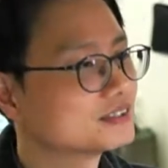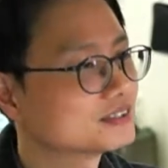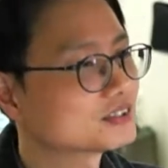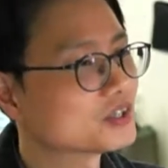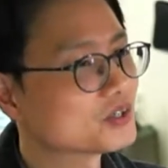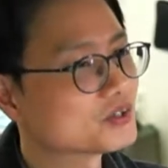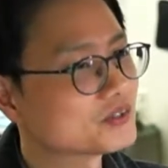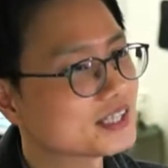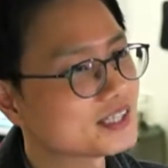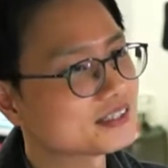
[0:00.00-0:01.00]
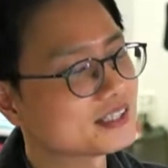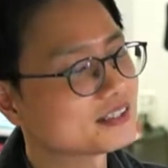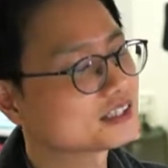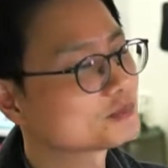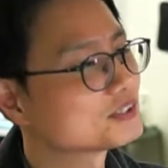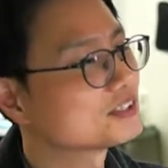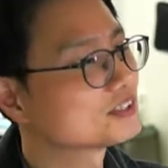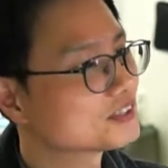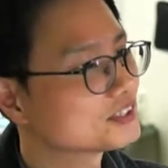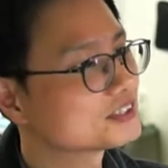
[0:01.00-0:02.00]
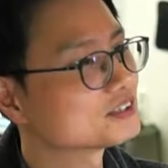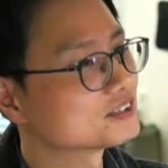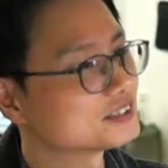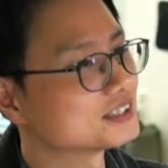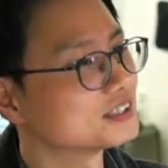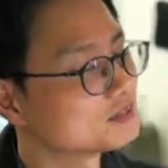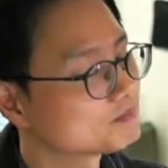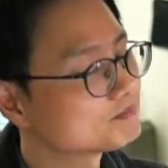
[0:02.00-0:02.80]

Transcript: So yeah, that's pretty interesting to see.